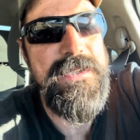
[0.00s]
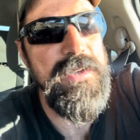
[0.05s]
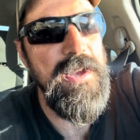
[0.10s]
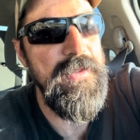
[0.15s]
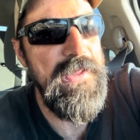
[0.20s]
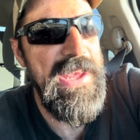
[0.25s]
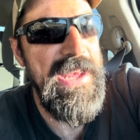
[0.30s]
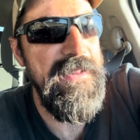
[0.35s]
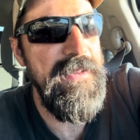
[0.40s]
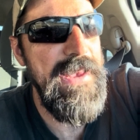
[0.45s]

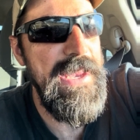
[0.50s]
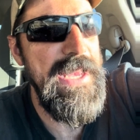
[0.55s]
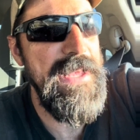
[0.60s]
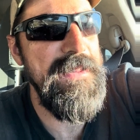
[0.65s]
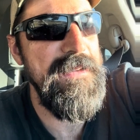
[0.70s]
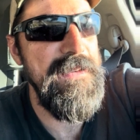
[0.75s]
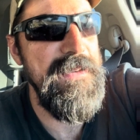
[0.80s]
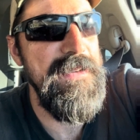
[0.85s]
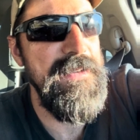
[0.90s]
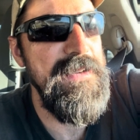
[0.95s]
on that
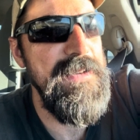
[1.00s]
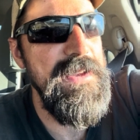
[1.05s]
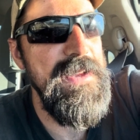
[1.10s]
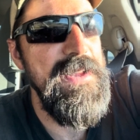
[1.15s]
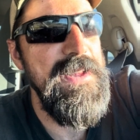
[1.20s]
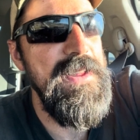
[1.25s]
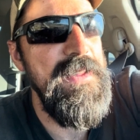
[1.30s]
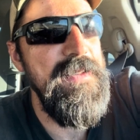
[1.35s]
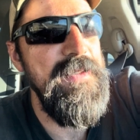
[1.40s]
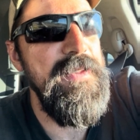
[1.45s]

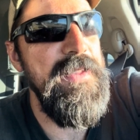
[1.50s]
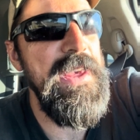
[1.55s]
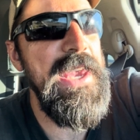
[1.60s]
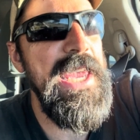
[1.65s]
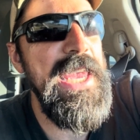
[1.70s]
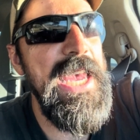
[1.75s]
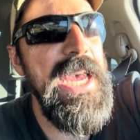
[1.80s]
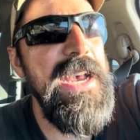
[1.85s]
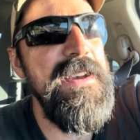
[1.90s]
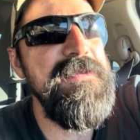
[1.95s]
land.
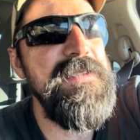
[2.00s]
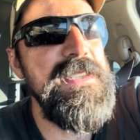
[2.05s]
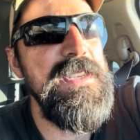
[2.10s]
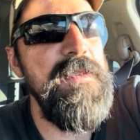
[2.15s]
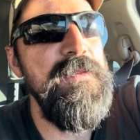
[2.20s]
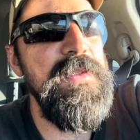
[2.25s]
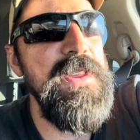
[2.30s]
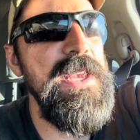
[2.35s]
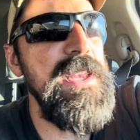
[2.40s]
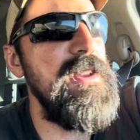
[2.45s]
They have
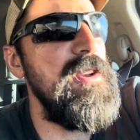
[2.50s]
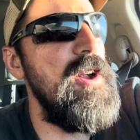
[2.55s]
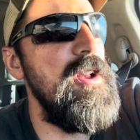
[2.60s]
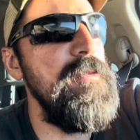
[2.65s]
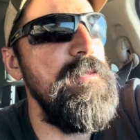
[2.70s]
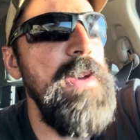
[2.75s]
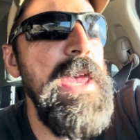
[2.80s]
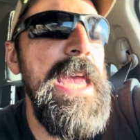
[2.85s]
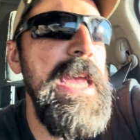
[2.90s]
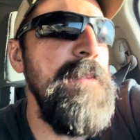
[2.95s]
something
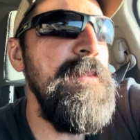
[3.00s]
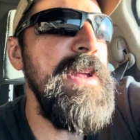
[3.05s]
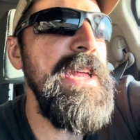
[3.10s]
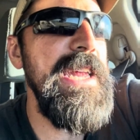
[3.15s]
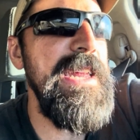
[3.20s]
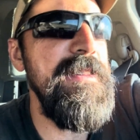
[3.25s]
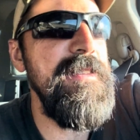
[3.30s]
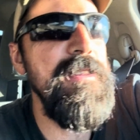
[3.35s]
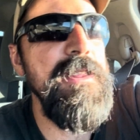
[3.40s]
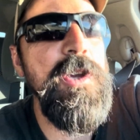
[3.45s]
called payment
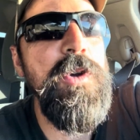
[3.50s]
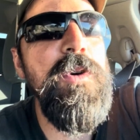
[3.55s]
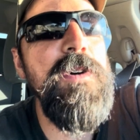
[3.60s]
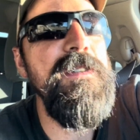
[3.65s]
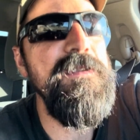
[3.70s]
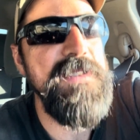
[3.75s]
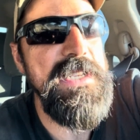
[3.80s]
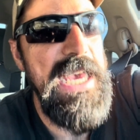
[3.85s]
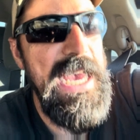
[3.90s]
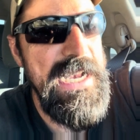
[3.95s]
in lieu
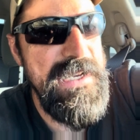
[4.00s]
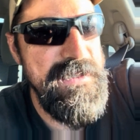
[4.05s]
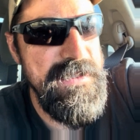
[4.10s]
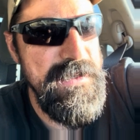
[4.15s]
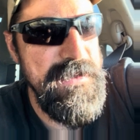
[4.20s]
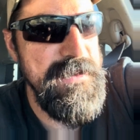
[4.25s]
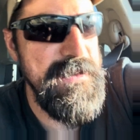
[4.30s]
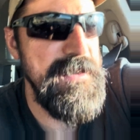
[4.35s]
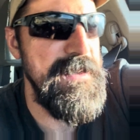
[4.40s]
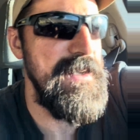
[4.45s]
of
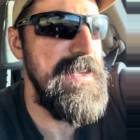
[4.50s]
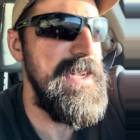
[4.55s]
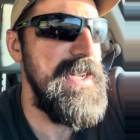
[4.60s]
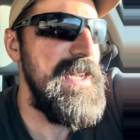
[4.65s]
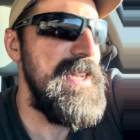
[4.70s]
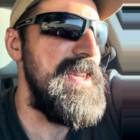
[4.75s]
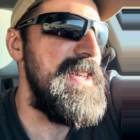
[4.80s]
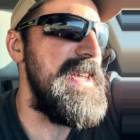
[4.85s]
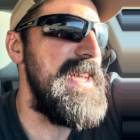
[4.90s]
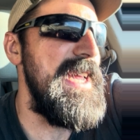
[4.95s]
taxes,
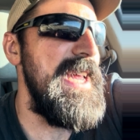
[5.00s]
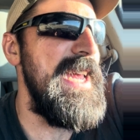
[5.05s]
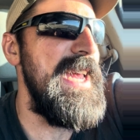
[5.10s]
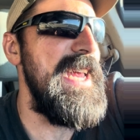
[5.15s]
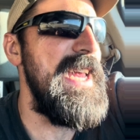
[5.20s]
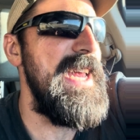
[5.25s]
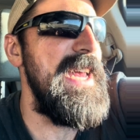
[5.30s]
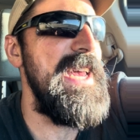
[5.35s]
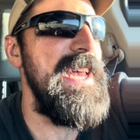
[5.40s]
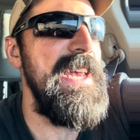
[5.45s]

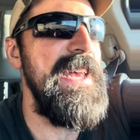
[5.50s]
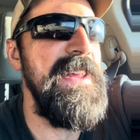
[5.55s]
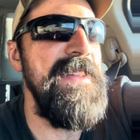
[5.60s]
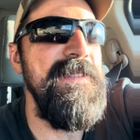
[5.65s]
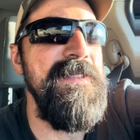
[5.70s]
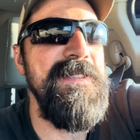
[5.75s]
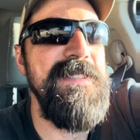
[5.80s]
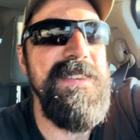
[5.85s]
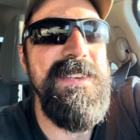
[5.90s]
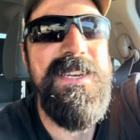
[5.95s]

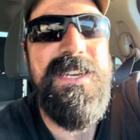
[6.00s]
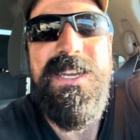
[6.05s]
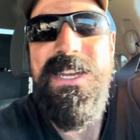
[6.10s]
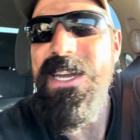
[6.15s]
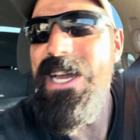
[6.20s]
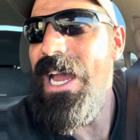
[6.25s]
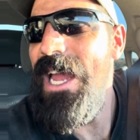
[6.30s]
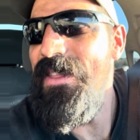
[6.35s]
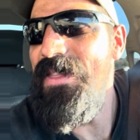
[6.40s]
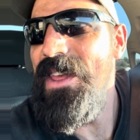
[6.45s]
and
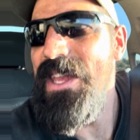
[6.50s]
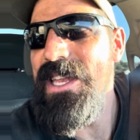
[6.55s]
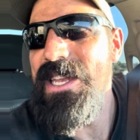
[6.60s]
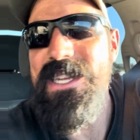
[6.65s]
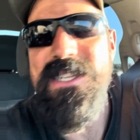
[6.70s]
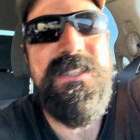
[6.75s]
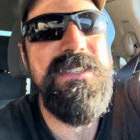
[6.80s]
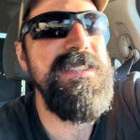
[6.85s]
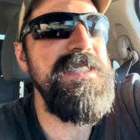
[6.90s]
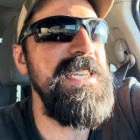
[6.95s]
I think
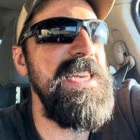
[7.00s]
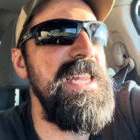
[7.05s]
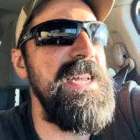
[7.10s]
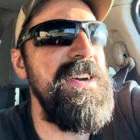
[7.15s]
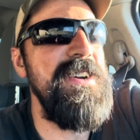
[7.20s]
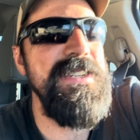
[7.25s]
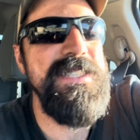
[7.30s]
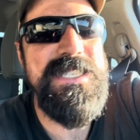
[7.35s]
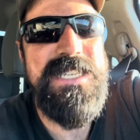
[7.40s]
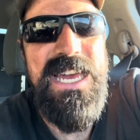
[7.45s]
it's
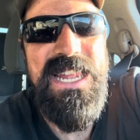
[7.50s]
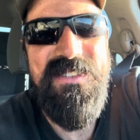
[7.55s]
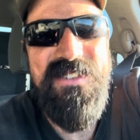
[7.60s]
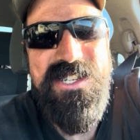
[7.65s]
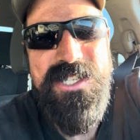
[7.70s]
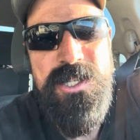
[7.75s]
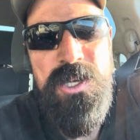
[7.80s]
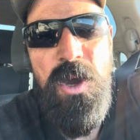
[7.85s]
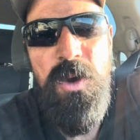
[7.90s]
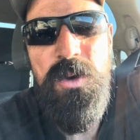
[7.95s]
it's kind of a
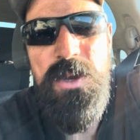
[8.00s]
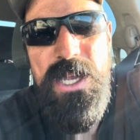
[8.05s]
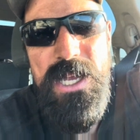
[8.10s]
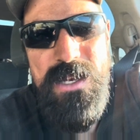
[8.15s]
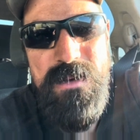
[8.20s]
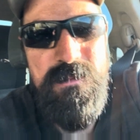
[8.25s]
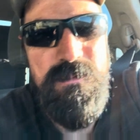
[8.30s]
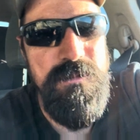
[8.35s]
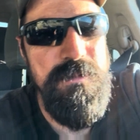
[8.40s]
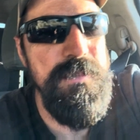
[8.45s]

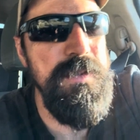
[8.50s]
token